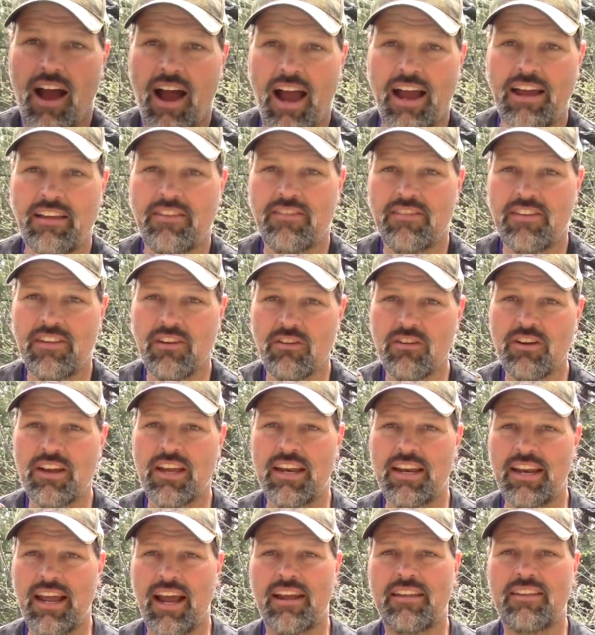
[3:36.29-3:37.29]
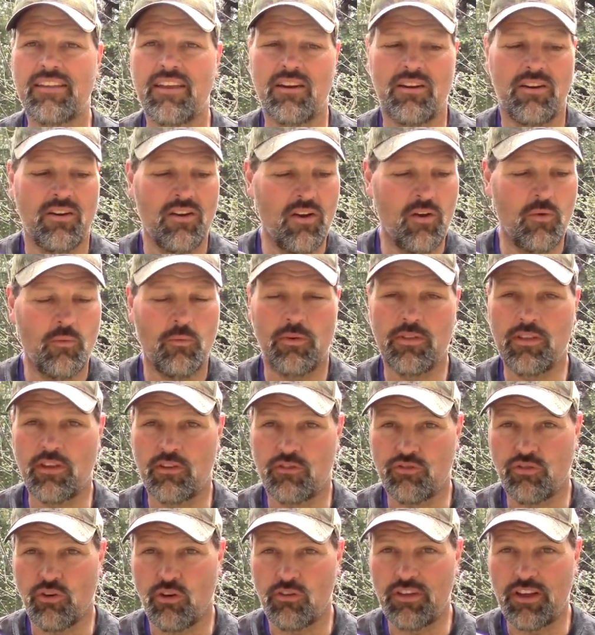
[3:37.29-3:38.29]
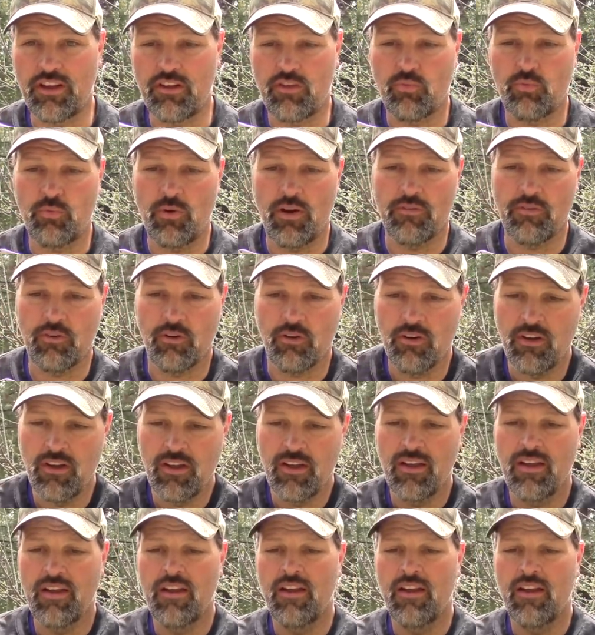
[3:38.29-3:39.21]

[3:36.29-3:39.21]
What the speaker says: I still connect it with a trolling swivel,